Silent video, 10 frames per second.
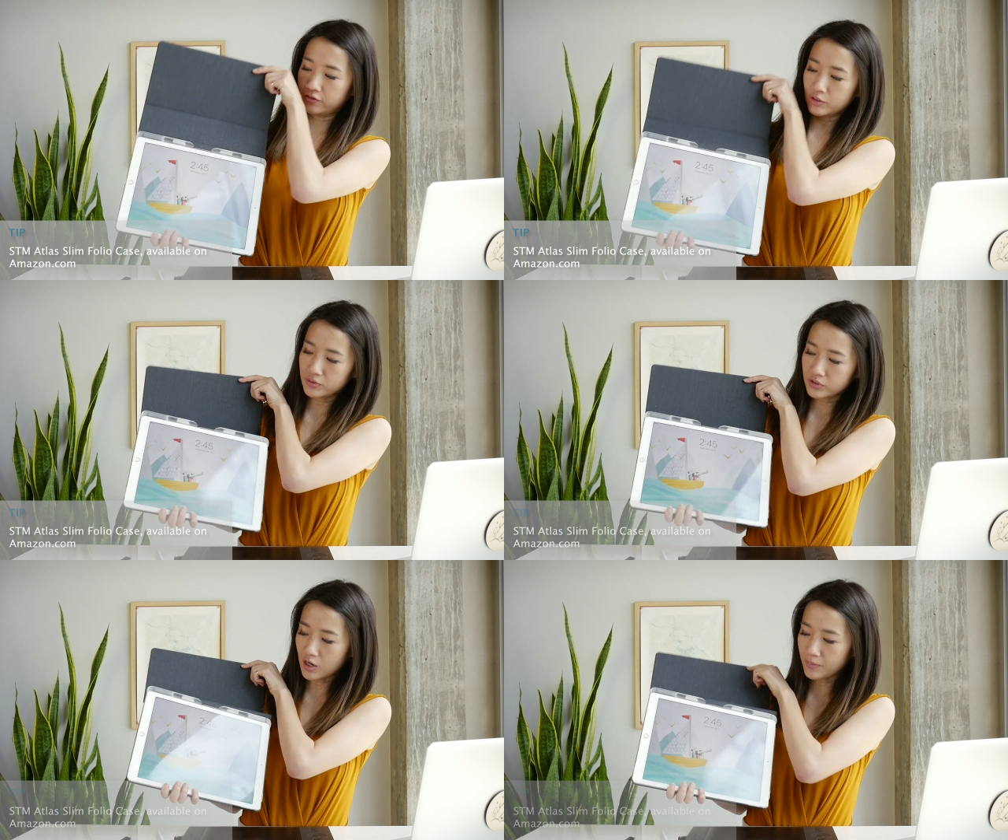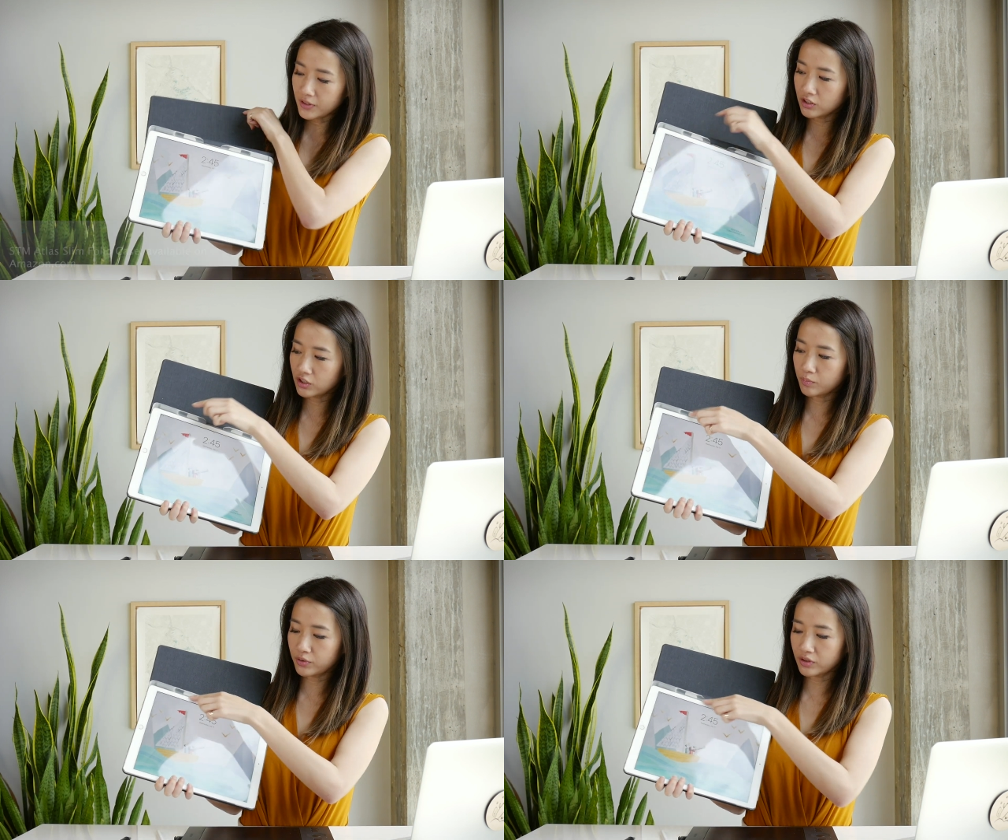flip top, and then
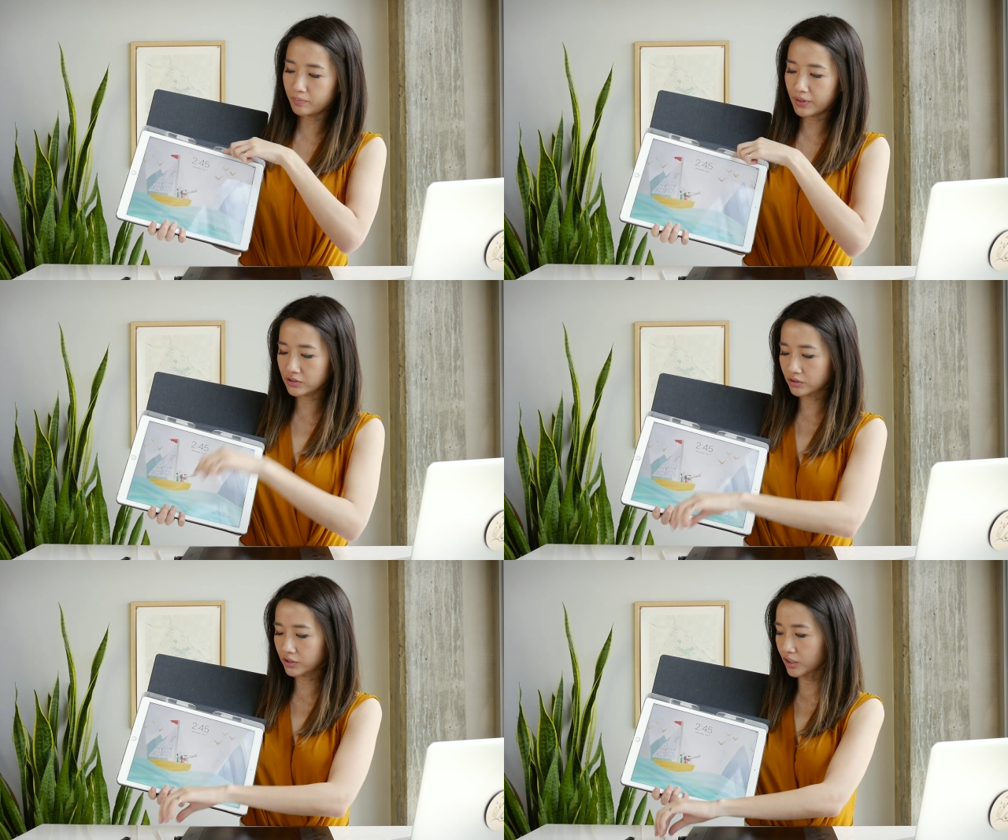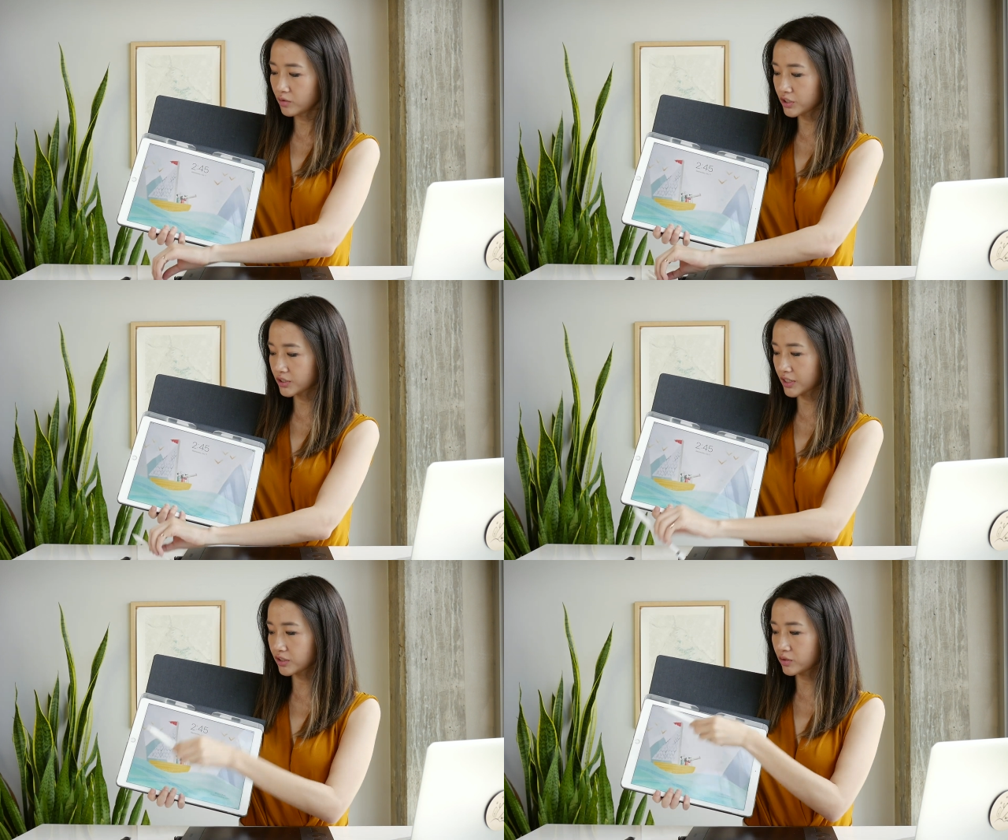you can put the pencil here, which
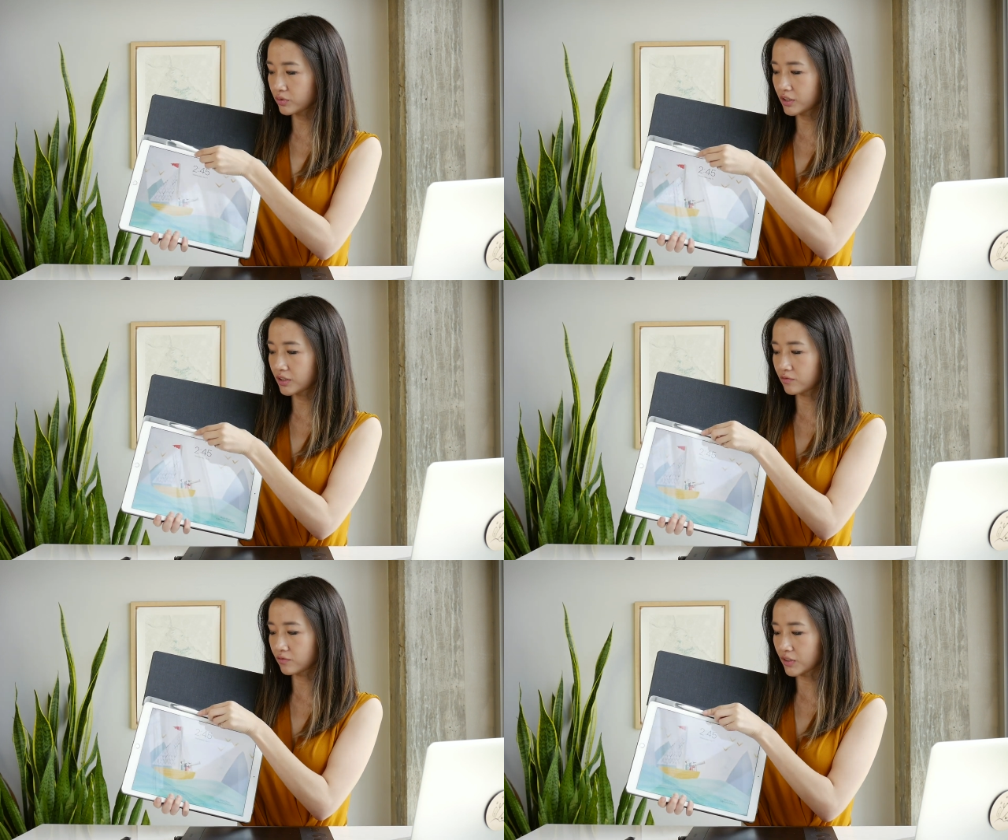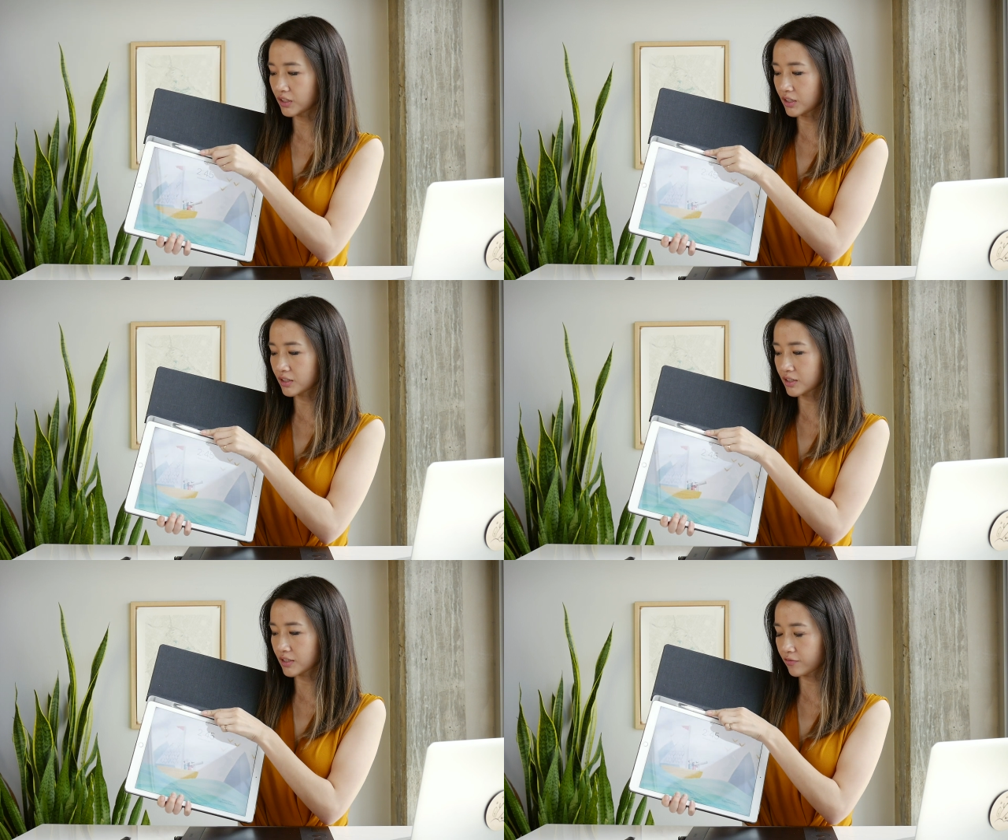is actually really
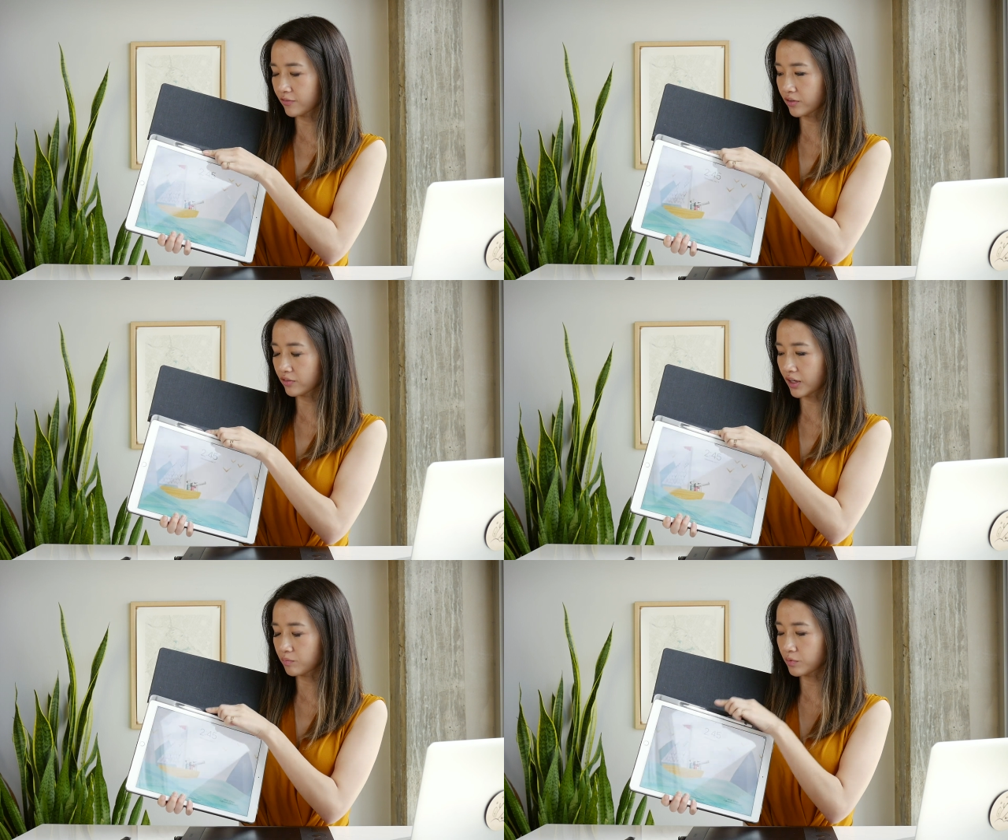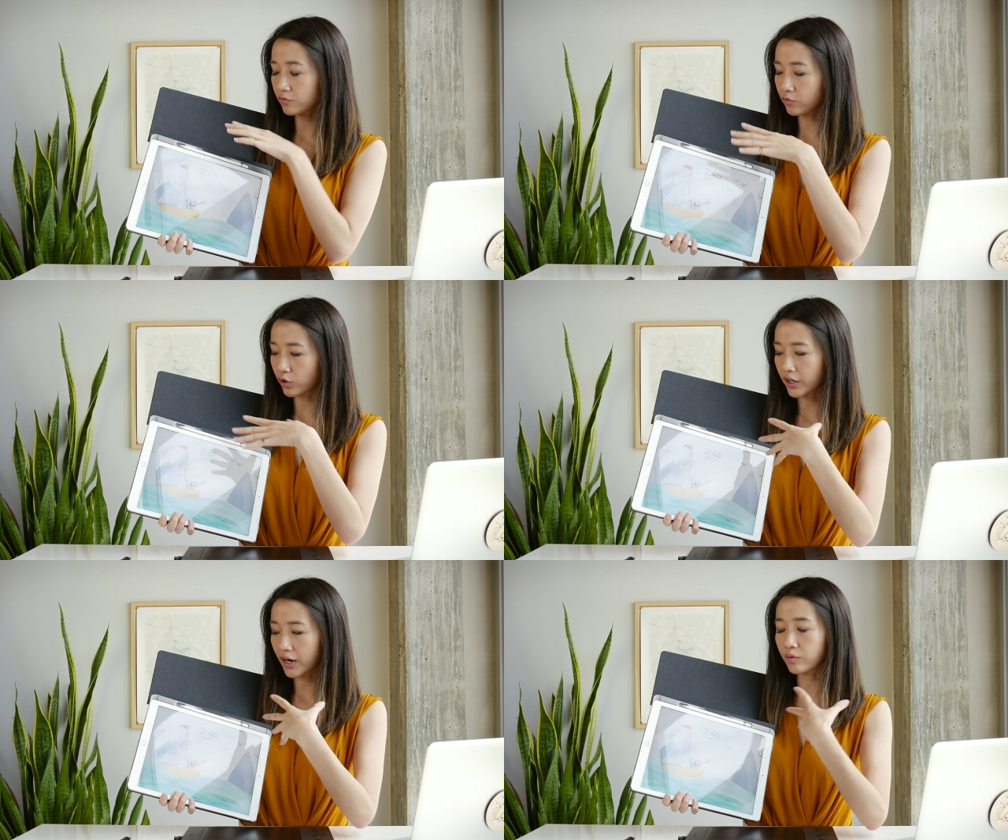convenient because I found that
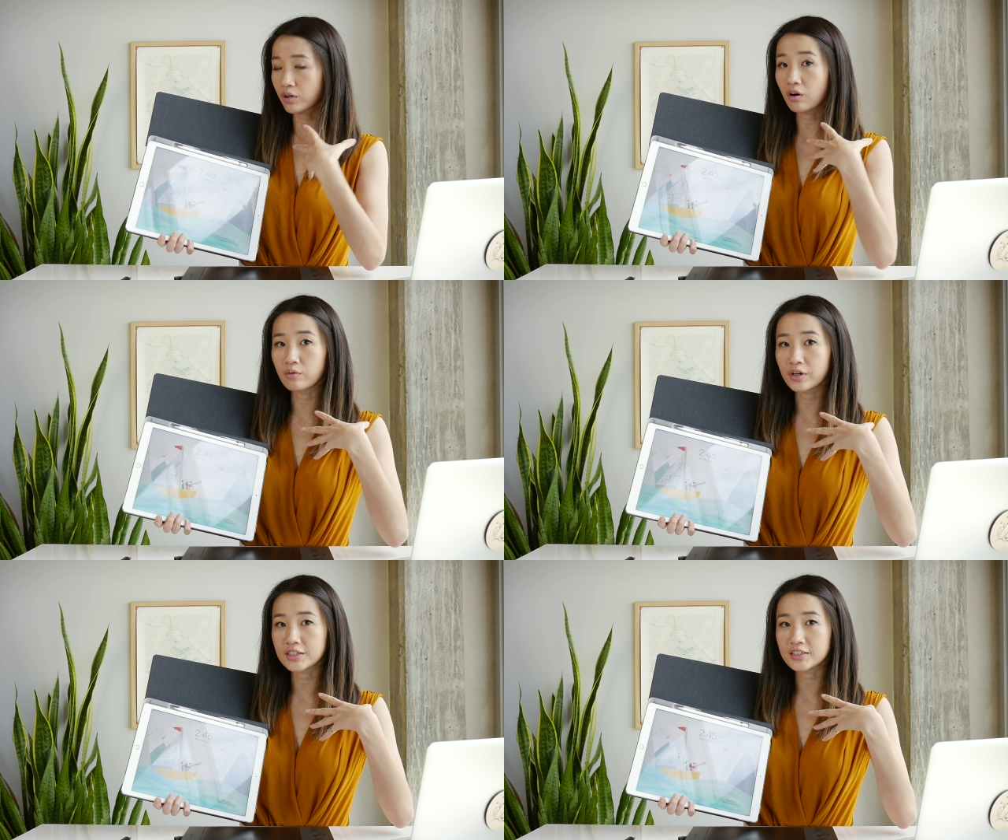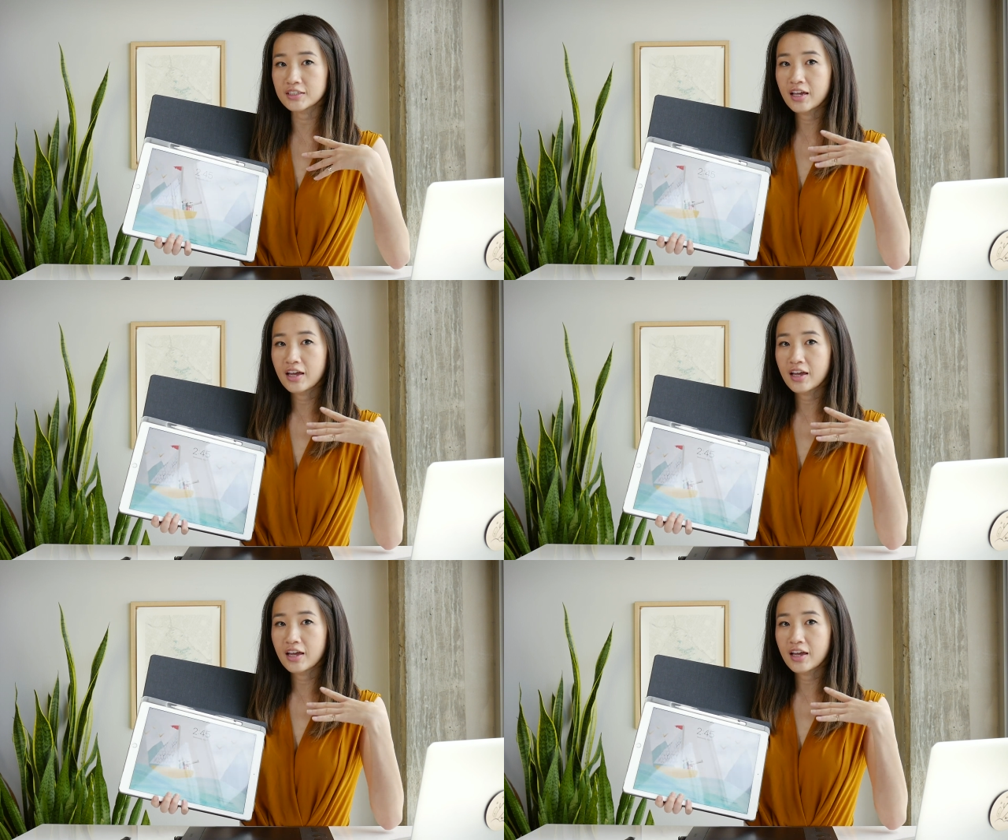before I would always